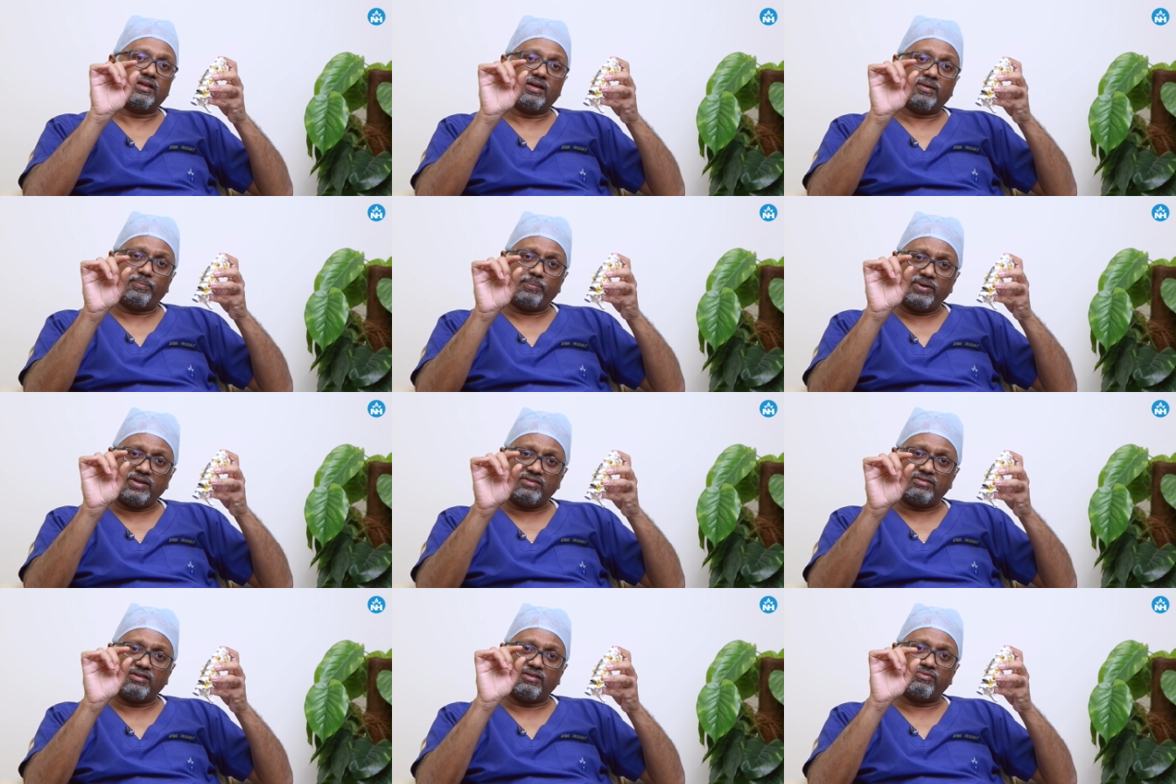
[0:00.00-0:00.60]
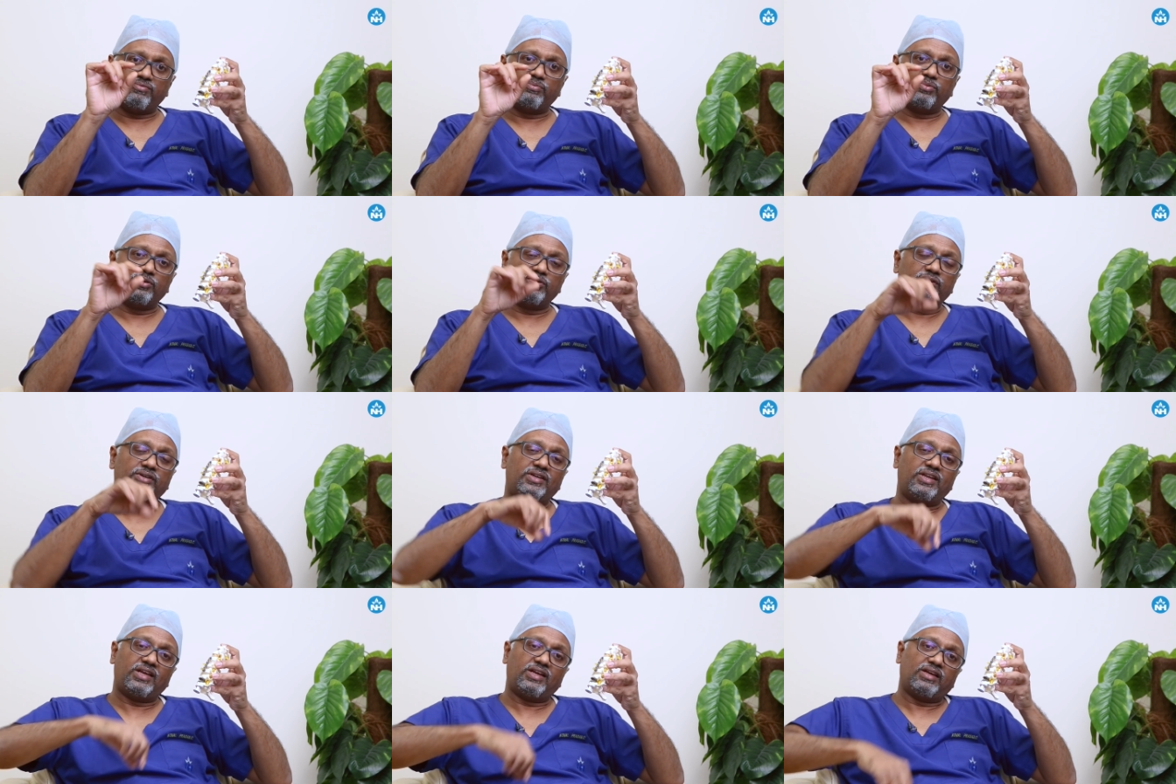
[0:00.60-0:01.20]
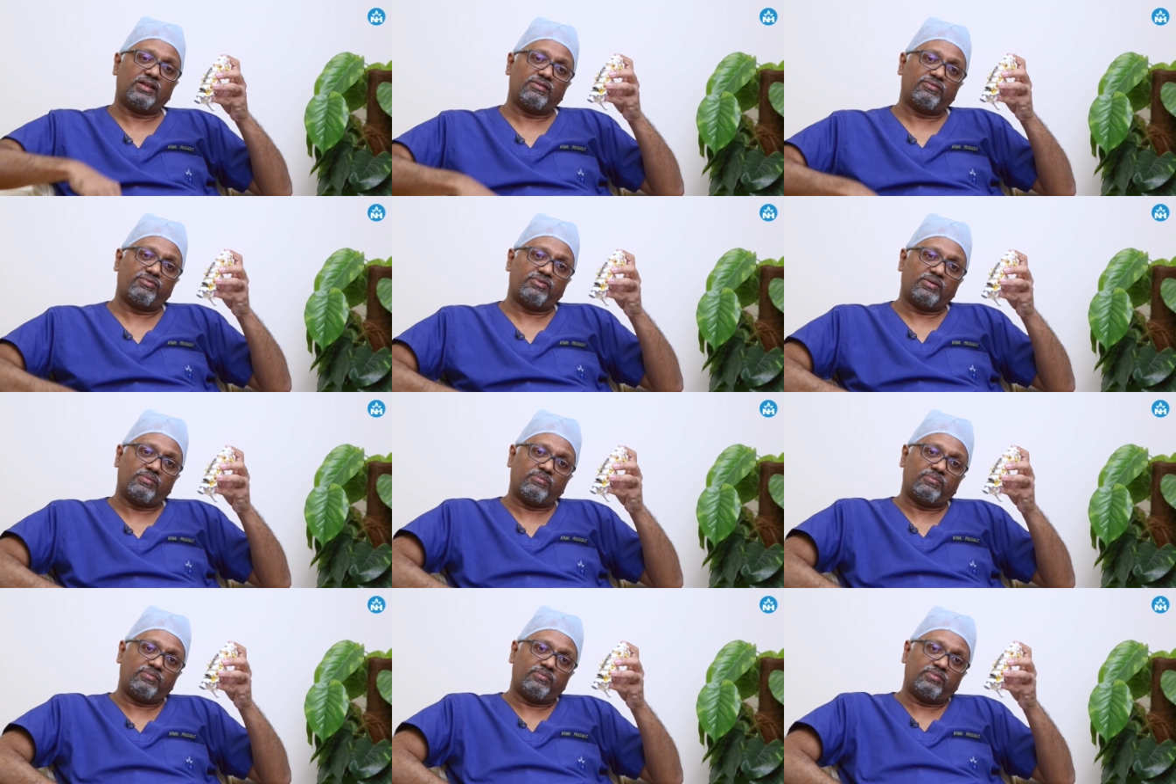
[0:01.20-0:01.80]
a piece of bone taken
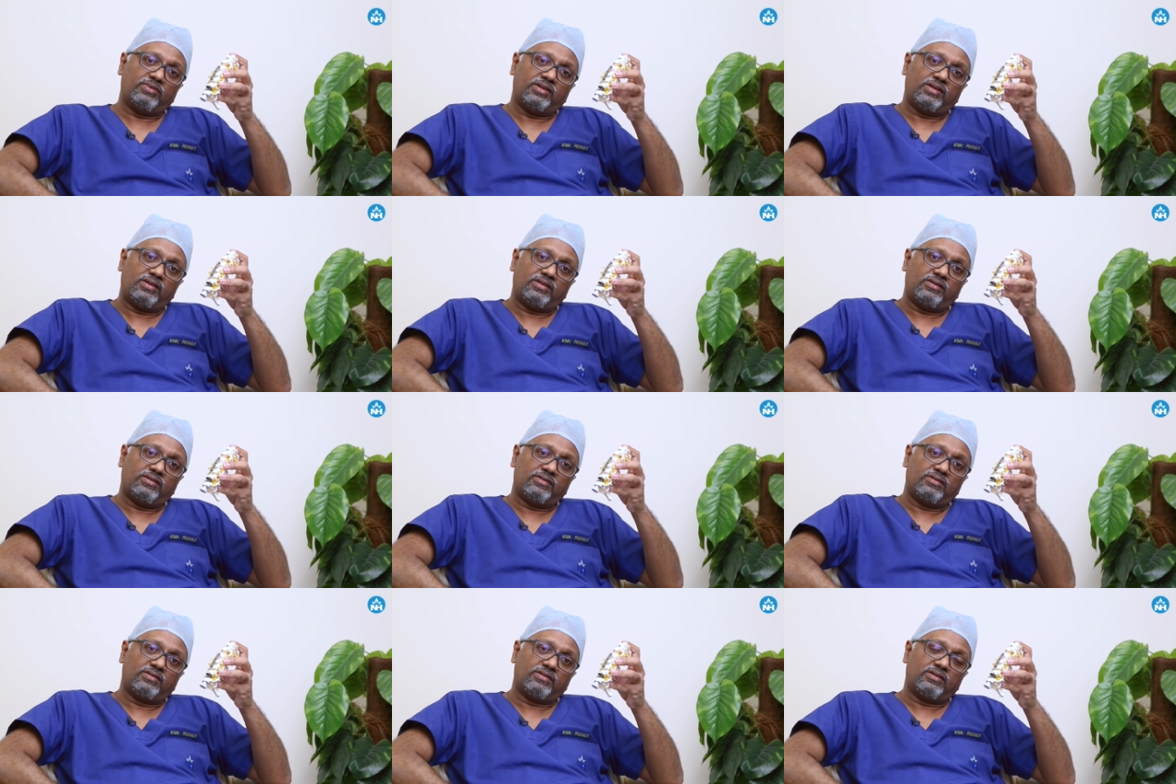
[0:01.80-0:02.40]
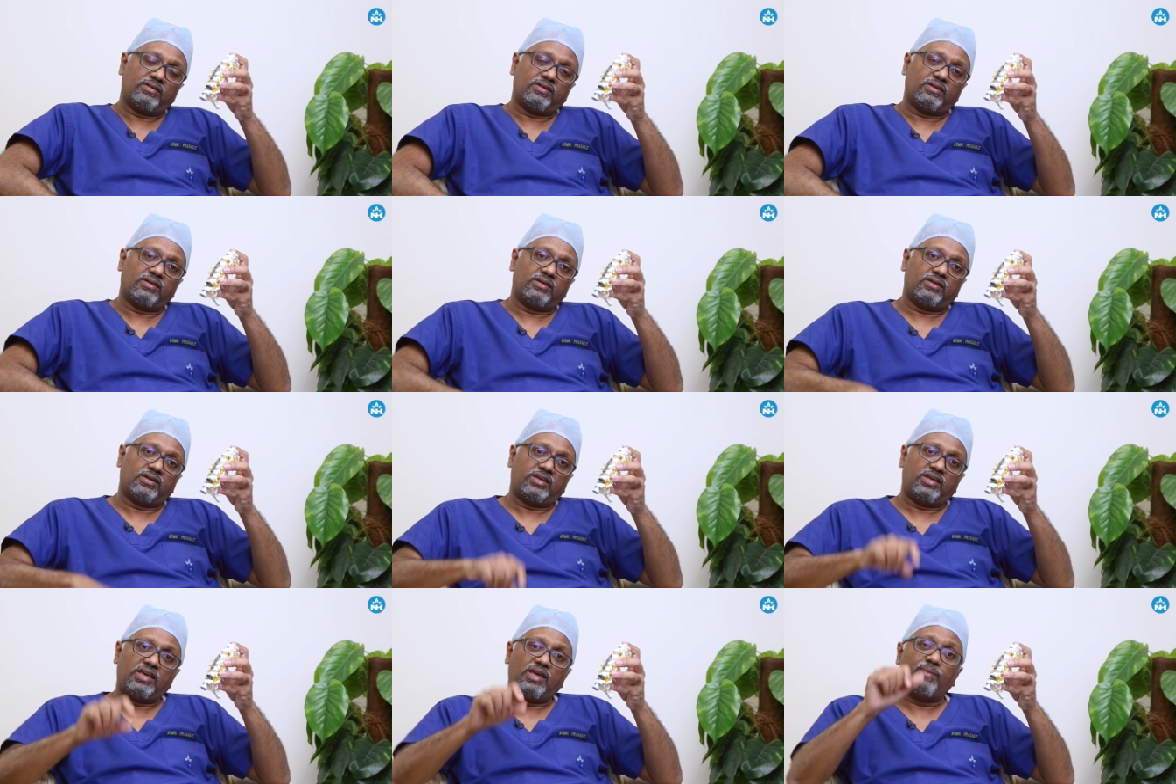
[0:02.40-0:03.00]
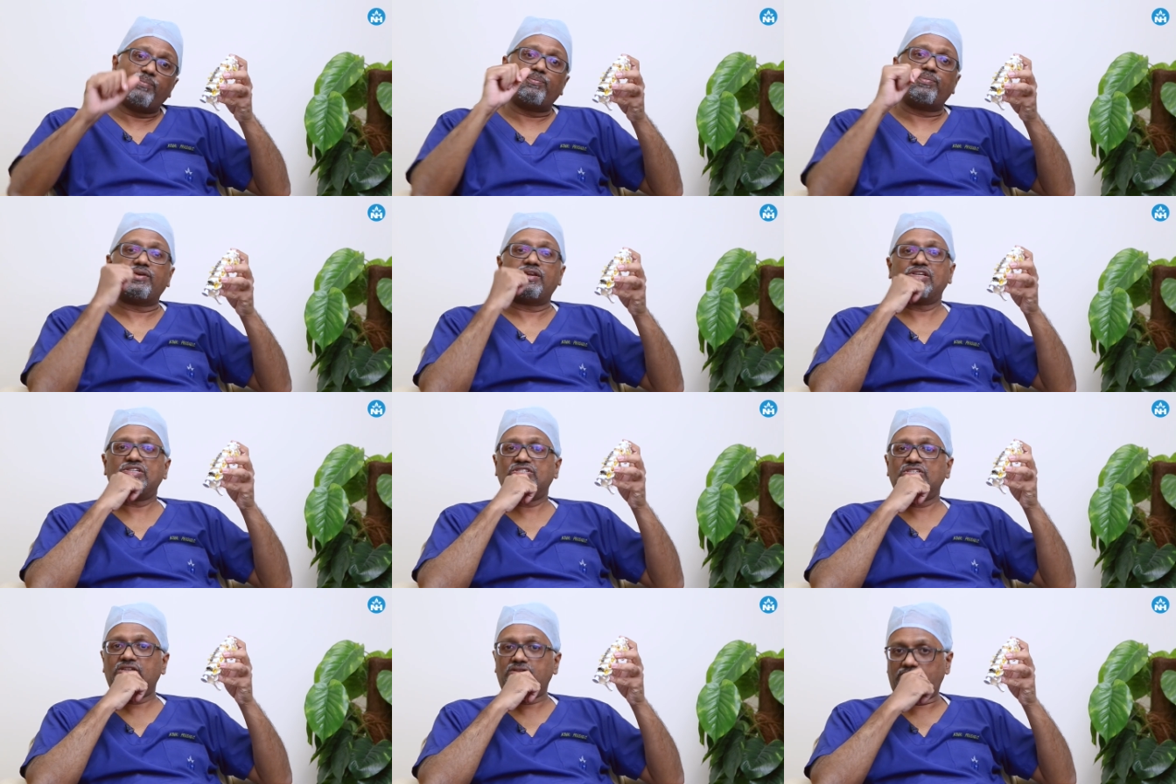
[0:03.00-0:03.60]
from the hip
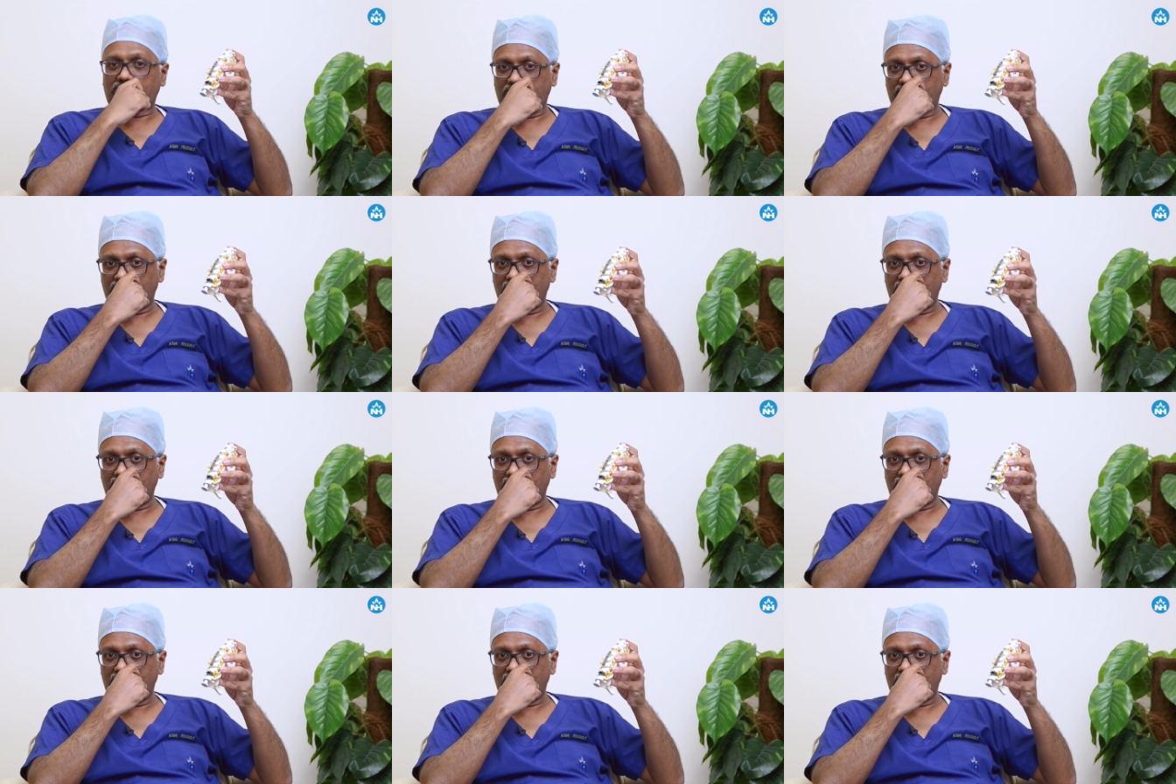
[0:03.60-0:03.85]
region.